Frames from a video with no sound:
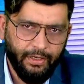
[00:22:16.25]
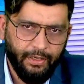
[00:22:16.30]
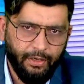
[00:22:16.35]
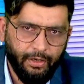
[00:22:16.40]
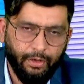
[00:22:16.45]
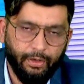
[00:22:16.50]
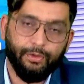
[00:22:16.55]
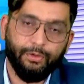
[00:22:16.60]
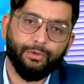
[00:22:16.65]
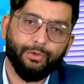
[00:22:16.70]

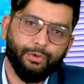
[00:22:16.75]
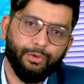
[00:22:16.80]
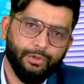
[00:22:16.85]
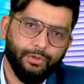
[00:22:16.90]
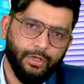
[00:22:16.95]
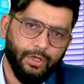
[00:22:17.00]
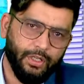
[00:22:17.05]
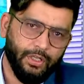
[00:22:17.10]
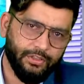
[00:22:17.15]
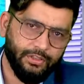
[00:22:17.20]
or no
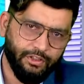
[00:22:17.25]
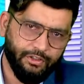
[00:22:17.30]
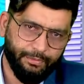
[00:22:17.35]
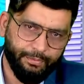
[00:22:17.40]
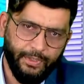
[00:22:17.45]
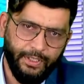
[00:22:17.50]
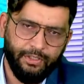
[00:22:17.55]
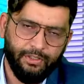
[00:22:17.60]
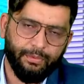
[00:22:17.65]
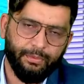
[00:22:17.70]
knowledge of
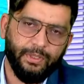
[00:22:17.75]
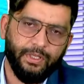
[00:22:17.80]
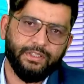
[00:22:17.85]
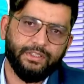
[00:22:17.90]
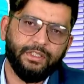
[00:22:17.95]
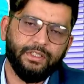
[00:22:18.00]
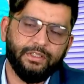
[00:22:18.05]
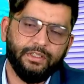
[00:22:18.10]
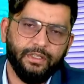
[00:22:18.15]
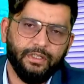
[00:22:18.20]

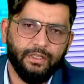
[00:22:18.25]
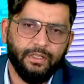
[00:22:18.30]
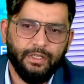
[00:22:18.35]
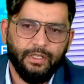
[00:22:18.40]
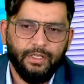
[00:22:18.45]
microbiology, the